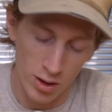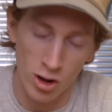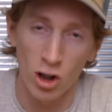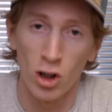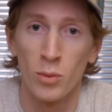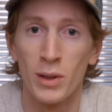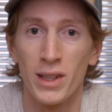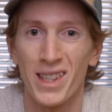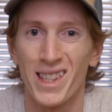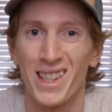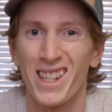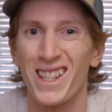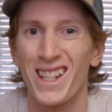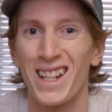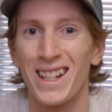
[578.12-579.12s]
SCOBYs
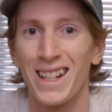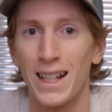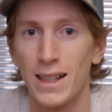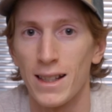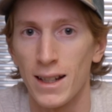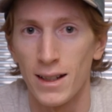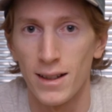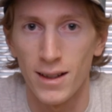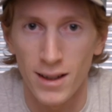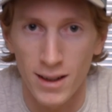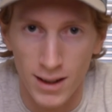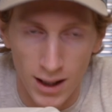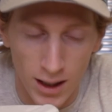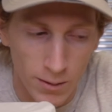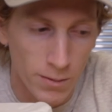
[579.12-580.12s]
stay nice and
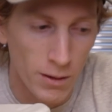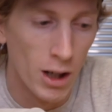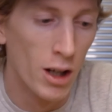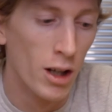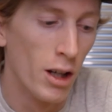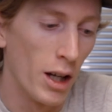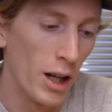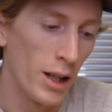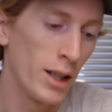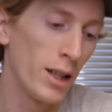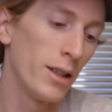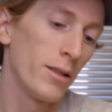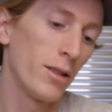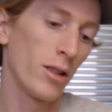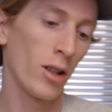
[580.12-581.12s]
safe.
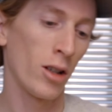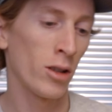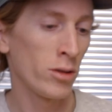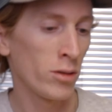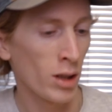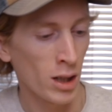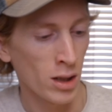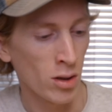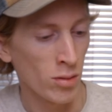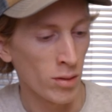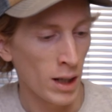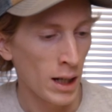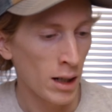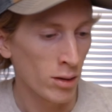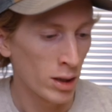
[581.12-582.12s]
And all you gotta do
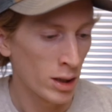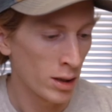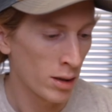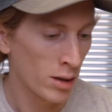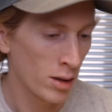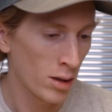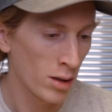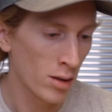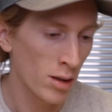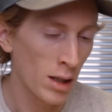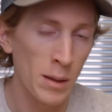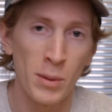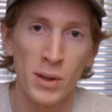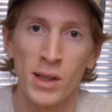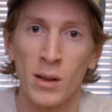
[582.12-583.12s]
now is
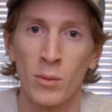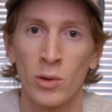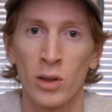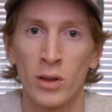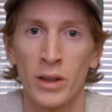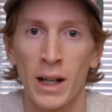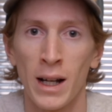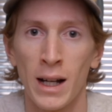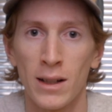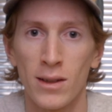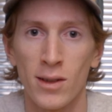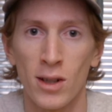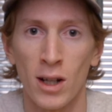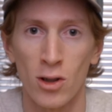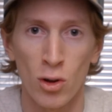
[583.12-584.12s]
keep it somewhere
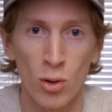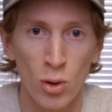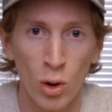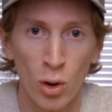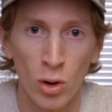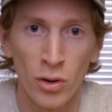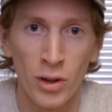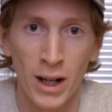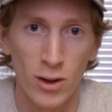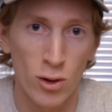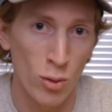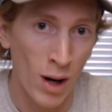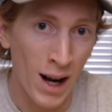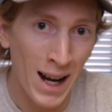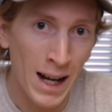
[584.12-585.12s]
that's not too cold, not
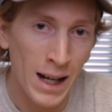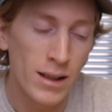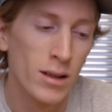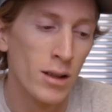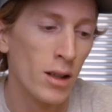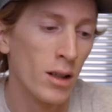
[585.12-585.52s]
too hot,